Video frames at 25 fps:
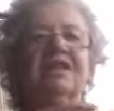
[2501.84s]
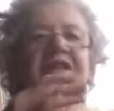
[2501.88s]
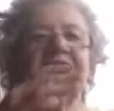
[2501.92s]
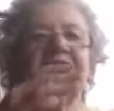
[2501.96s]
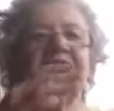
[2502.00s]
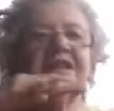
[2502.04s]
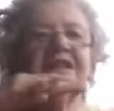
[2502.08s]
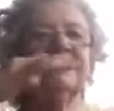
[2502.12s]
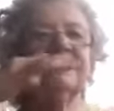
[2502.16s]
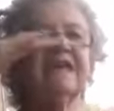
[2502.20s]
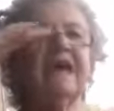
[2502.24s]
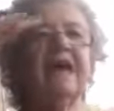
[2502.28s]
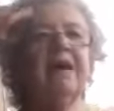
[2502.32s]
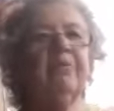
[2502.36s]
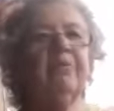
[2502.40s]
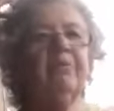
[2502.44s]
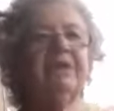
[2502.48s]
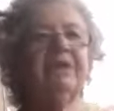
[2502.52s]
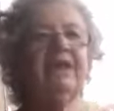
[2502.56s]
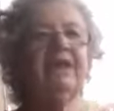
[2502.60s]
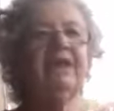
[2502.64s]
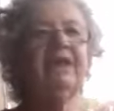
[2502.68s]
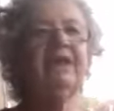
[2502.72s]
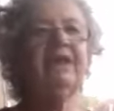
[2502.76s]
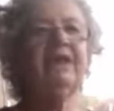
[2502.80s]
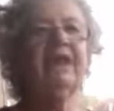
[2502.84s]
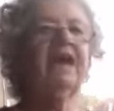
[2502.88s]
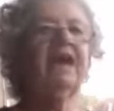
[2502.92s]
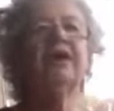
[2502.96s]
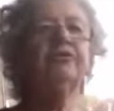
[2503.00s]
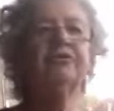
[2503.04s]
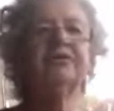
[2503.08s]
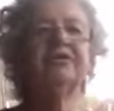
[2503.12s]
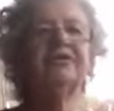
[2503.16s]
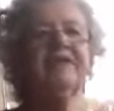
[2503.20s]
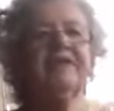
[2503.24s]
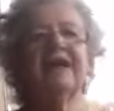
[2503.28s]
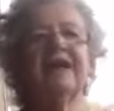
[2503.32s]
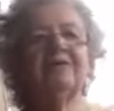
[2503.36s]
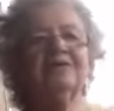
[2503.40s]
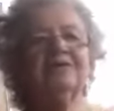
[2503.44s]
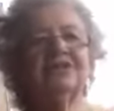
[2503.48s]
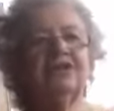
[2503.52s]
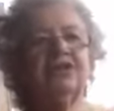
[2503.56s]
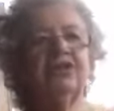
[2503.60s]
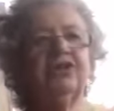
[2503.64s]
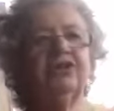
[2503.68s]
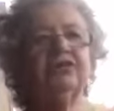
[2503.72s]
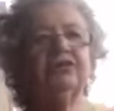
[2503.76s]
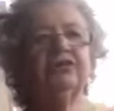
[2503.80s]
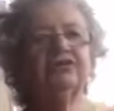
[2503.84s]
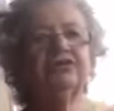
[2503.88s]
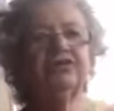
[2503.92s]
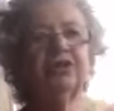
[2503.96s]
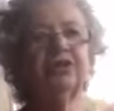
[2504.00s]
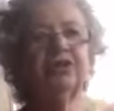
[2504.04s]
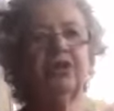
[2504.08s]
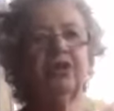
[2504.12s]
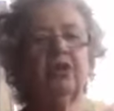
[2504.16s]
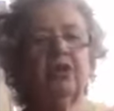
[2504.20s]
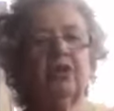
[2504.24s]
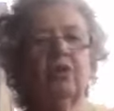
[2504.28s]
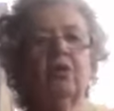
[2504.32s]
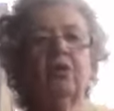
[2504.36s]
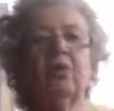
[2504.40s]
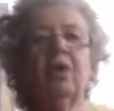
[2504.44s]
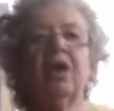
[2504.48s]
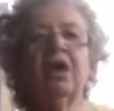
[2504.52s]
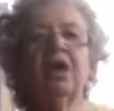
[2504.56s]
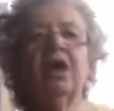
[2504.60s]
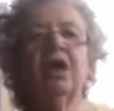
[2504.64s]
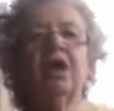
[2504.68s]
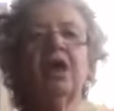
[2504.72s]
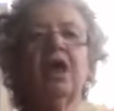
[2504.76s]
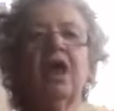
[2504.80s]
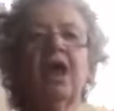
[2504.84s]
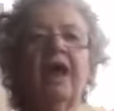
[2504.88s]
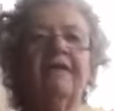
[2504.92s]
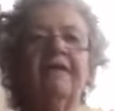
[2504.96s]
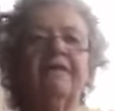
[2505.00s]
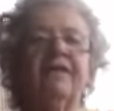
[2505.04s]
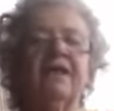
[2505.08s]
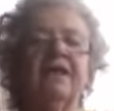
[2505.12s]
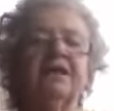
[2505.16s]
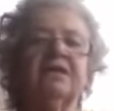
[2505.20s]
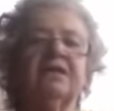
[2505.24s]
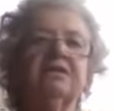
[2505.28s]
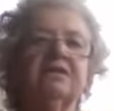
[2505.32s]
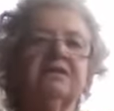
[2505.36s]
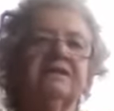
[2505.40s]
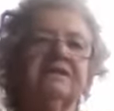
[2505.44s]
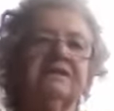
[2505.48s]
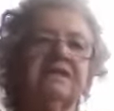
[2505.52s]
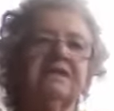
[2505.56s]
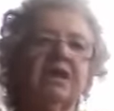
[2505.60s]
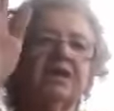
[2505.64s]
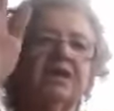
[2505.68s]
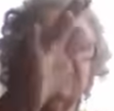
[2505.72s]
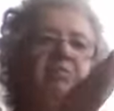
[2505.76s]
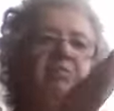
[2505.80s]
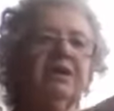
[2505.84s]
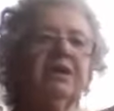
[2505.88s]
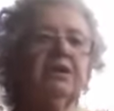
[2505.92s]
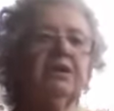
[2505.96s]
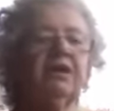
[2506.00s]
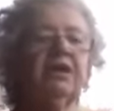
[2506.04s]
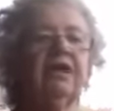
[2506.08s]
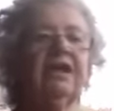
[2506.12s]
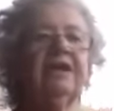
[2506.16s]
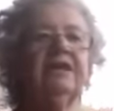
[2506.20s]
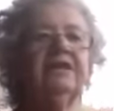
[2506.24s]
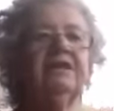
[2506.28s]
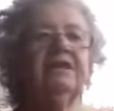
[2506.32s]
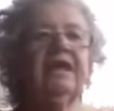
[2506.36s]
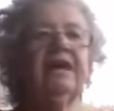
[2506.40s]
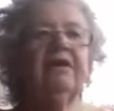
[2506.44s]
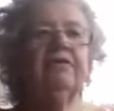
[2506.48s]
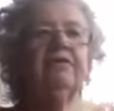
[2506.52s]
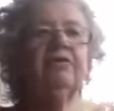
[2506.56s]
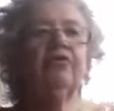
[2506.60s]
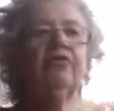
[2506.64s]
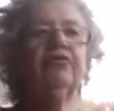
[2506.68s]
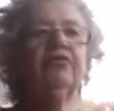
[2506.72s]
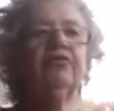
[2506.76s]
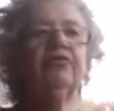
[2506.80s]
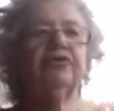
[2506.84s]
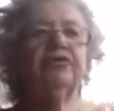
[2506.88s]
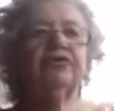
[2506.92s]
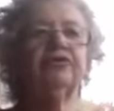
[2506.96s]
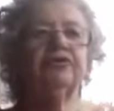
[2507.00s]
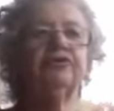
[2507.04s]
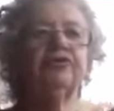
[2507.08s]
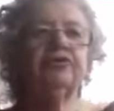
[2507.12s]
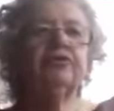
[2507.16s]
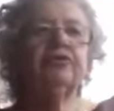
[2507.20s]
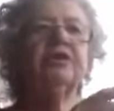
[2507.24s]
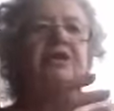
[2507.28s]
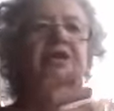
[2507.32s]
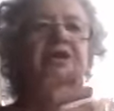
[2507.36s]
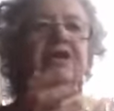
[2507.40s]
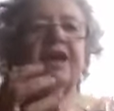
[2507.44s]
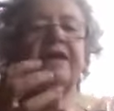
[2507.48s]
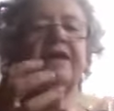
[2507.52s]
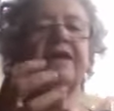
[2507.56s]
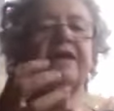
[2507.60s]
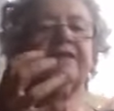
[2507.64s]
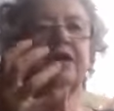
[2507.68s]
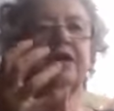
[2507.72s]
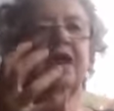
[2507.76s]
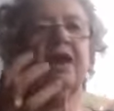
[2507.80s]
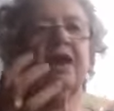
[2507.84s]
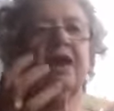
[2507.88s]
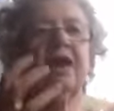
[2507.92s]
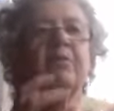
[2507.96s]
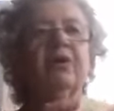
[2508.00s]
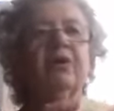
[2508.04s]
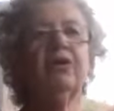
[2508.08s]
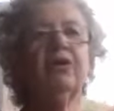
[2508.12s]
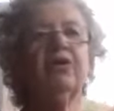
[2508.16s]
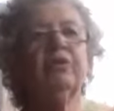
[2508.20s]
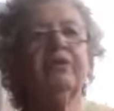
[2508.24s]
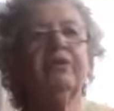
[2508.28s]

this happened like 100,000 years ago. And then sediment laid down over the tree, and the chemical